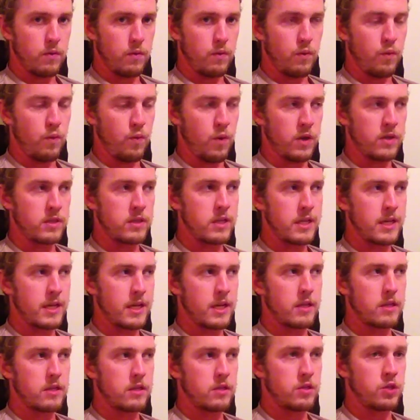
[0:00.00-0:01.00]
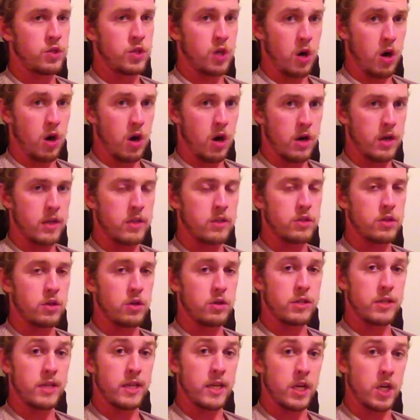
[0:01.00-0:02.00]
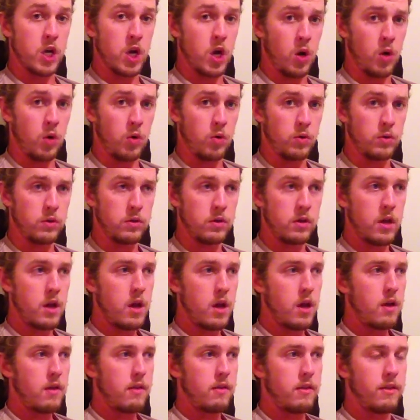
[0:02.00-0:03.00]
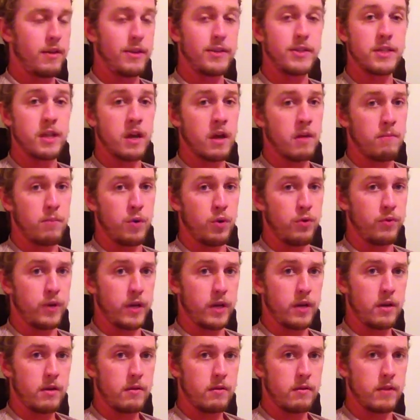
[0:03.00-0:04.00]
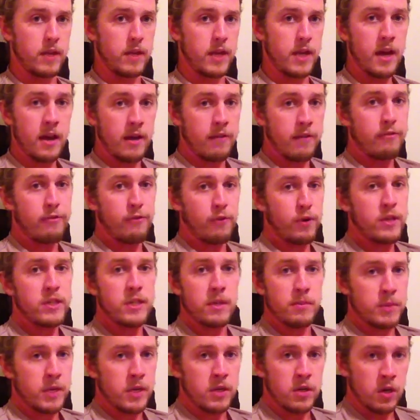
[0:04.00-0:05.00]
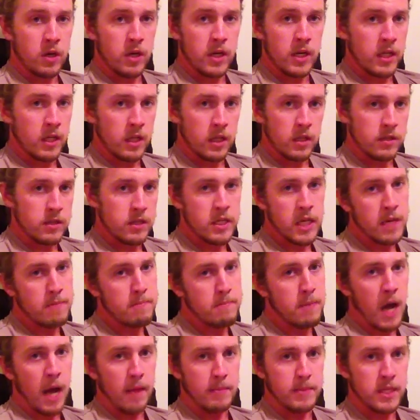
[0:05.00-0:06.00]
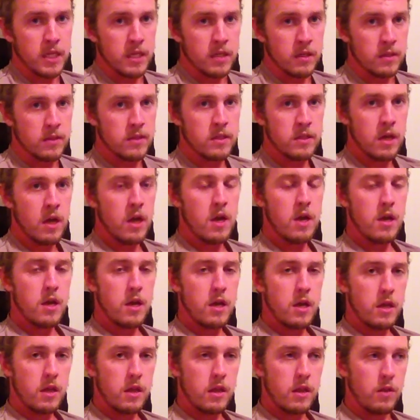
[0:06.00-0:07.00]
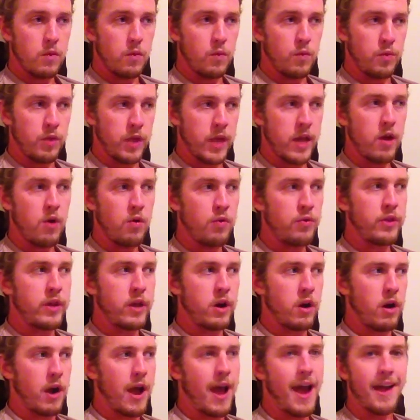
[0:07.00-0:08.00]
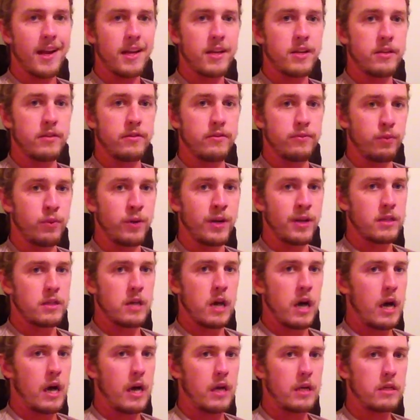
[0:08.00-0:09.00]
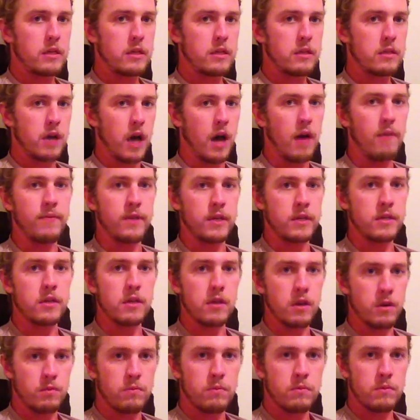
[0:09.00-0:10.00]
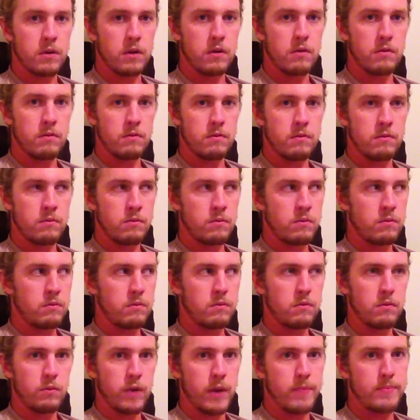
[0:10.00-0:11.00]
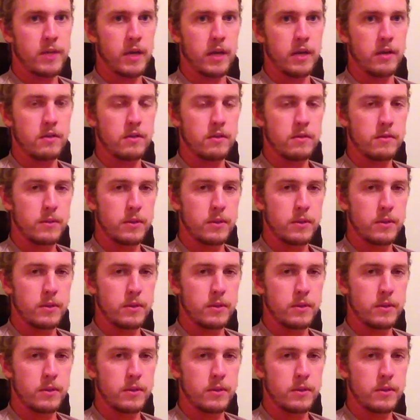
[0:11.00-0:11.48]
Once it gets dark and starts getting cold, they stop moving. They kind of freeze up. They turn into little snake popsicles. They only are active when it's hot. Obviously, they're reptiles.